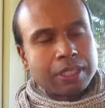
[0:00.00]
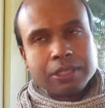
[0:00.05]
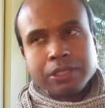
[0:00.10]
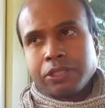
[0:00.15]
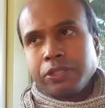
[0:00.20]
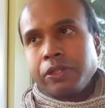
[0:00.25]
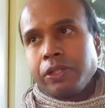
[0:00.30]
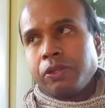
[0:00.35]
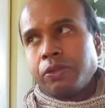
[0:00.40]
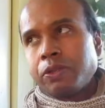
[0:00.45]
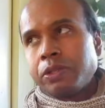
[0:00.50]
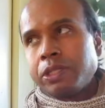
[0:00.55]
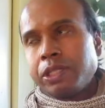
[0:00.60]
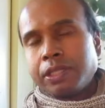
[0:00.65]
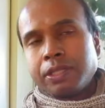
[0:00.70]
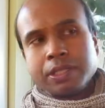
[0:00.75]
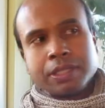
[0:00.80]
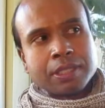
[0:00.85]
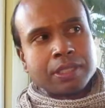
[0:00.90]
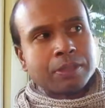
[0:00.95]
to the
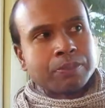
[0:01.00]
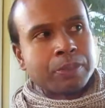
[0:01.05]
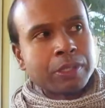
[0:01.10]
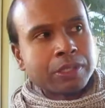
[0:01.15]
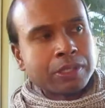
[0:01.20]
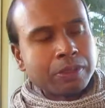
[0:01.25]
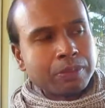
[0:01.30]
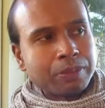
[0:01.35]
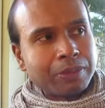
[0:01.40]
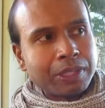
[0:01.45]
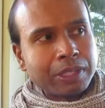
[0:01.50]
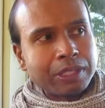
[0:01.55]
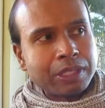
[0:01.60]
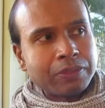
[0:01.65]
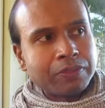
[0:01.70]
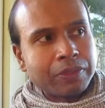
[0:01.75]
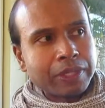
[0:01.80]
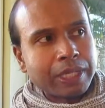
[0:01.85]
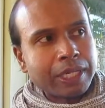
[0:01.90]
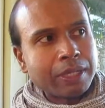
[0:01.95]
audience as possible and
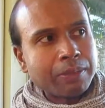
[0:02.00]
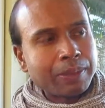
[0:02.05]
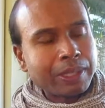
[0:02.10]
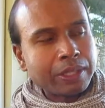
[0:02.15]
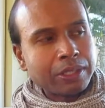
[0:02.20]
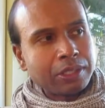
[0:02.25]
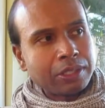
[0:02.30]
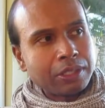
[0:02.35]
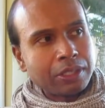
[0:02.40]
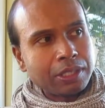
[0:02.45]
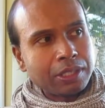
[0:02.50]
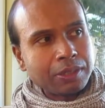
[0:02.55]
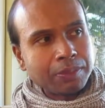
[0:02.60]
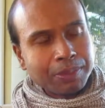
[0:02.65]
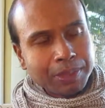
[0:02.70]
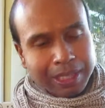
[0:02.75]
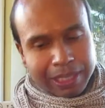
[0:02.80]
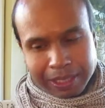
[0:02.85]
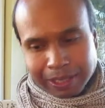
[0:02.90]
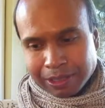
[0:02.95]
just forget about the journalist. I
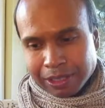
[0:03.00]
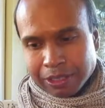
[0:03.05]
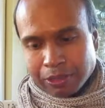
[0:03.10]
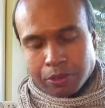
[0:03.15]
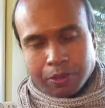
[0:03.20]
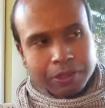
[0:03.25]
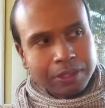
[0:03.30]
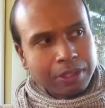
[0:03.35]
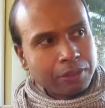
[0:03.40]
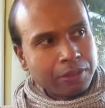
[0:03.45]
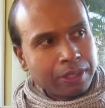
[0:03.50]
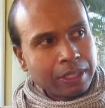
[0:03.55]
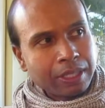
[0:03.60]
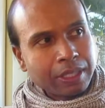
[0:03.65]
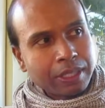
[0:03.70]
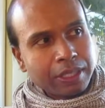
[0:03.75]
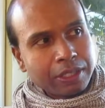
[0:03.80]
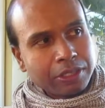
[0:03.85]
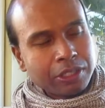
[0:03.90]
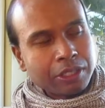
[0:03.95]
mean, the,
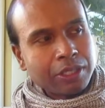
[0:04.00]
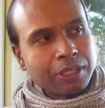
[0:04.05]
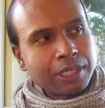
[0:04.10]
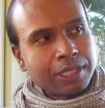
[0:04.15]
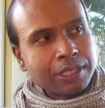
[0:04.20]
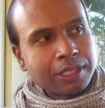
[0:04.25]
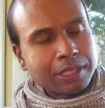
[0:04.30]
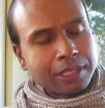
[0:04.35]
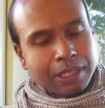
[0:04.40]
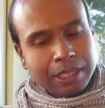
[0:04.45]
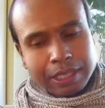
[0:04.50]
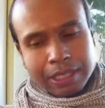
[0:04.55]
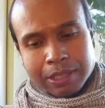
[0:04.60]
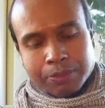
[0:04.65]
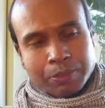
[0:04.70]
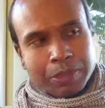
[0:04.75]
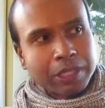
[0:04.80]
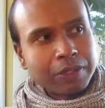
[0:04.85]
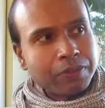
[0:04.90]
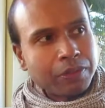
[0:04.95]
the journalist is
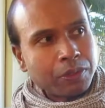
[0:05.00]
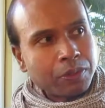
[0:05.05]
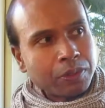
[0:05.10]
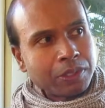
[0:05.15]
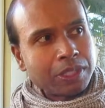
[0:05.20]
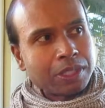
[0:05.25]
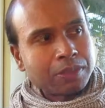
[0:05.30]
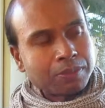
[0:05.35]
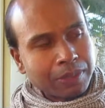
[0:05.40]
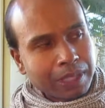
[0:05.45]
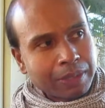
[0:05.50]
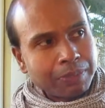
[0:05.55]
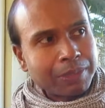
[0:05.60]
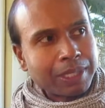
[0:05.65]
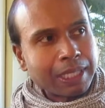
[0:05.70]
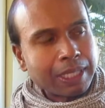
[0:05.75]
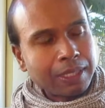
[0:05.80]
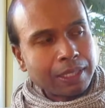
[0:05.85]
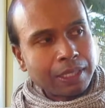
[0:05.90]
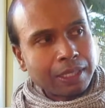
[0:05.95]
part of the audience, but
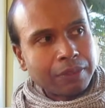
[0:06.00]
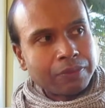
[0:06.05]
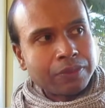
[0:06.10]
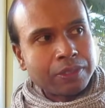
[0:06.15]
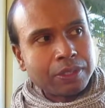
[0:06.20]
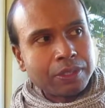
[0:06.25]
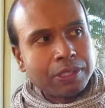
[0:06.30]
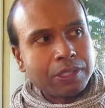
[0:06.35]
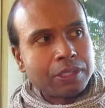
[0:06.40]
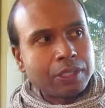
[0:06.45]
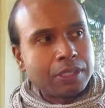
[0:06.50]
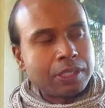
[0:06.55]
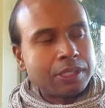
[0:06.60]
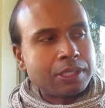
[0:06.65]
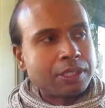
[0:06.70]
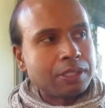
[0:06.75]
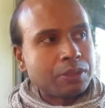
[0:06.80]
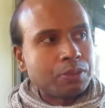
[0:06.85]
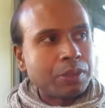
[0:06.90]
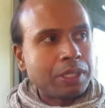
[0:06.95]
emanate love to the
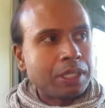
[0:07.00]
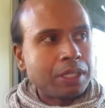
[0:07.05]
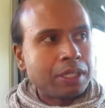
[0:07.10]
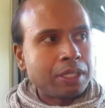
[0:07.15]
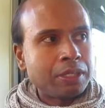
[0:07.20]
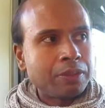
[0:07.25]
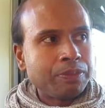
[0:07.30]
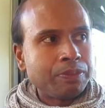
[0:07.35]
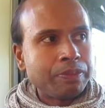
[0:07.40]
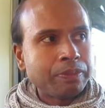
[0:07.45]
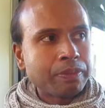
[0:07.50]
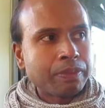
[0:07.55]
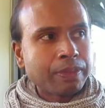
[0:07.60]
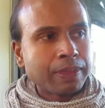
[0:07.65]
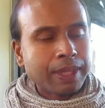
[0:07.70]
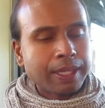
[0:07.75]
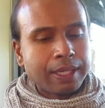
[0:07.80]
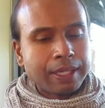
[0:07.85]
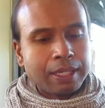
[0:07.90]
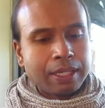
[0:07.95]
journalist as well.
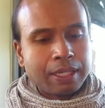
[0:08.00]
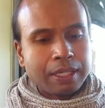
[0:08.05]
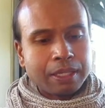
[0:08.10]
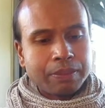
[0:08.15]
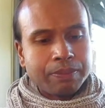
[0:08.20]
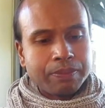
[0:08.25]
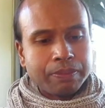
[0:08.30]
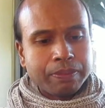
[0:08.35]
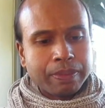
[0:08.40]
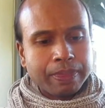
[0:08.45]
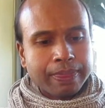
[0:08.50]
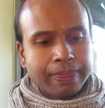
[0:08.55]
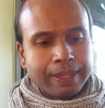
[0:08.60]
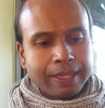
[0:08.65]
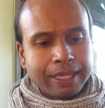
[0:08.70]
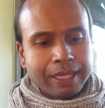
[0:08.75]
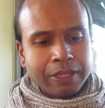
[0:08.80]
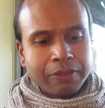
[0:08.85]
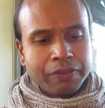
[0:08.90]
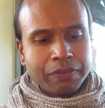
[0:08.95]
Um,
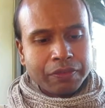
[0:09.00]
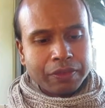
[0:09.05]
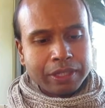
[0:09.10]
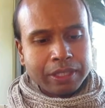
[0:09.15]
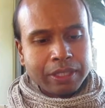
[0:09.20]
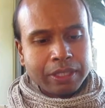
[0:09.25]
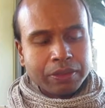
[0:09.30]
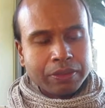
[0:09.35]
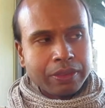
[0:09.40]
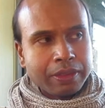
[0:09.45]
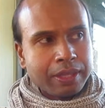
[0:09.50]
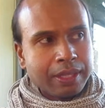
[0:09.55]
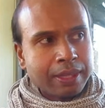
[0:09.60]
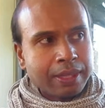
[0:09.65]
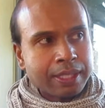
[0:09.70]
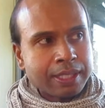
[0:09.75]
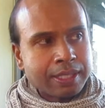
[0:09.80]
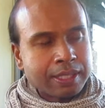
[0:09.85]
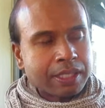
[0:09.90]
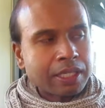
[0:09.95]
if you know the,
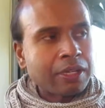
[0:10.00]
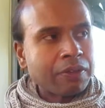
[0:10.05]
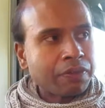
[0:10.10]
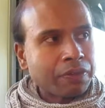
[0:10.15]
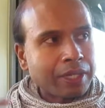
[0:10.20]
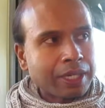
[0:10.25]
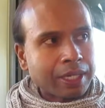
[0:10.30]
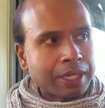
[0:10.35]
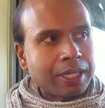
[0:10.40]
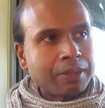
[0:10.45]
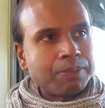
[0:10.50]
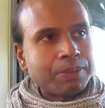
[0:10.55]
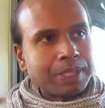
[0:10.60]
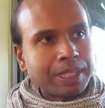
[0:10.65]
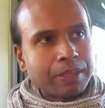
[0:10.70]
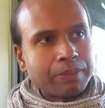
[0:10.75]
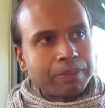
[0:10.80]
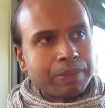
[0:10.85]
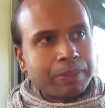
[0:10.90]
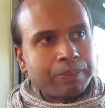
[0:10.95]
the, stuff that comes
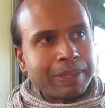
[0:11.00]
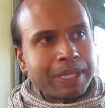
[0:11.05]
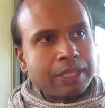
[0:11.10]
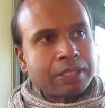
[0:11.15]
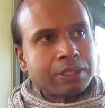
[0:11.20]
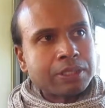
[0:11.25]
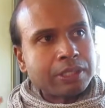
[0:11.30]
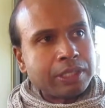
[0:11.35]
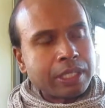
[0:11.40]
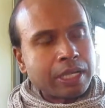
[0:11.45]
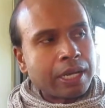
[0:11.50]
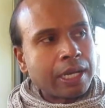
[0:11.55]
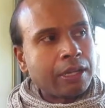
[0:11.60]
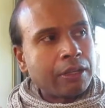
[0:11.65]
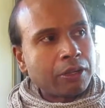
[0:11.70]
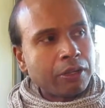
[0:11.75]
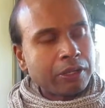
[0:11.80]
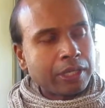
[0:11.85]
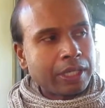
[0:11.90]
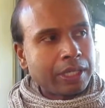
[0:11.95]
up my mental
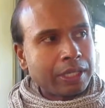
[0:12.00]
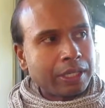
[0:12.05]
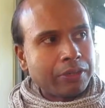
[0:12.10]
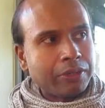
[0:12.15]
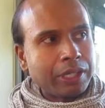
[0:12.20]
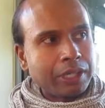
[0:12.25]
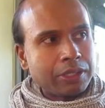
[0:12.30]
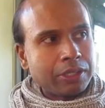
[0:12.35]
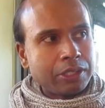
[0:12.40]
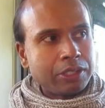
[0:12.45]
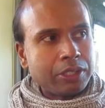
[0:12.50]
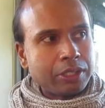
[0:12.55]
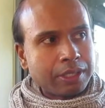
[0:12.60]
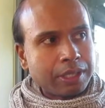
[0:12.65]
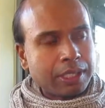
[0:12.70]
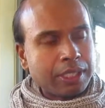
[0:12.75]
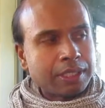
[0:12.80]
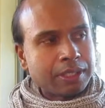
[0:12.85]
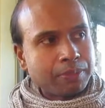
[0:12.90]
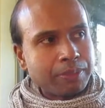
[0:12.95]
dialoguing around a
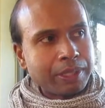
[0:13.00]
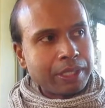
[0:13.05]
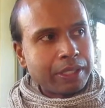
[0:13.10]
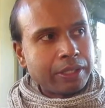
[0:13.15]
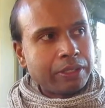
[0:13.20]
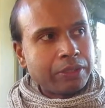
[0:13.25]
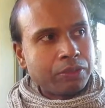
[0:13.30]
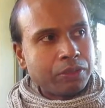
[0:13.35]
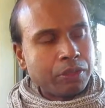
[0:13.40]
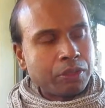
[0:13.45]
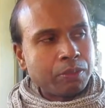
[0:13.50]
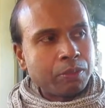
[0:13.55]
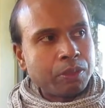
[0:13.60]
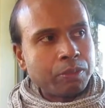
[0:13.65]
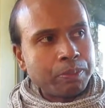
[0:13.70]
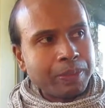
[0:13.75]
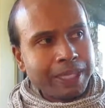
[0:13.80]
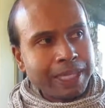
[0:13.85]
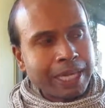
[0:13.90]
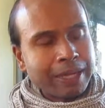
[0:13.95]
journalist being in the room or
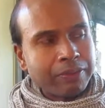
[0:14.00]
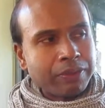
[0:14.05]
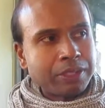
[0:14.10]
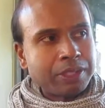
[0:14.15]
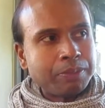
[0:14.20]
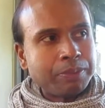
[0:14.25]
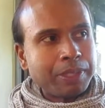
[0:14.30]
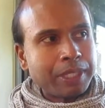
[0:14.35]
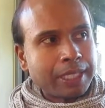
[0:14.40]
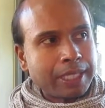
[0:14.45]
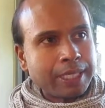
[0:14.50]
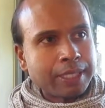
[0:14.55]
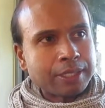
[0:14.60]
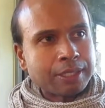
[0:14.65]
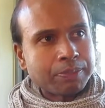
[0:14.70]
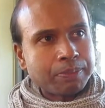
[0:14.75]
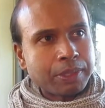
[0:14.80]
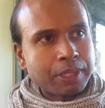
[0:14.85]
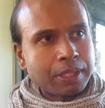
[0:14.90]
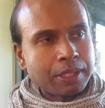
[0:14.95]
me having to be an
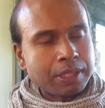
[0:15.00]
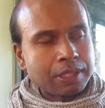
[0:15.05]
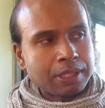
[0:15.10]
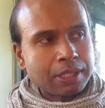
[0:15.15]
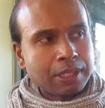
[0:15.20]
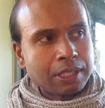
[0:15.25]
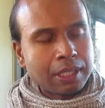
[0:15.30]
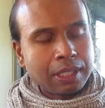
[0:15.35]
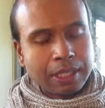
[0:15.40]
expert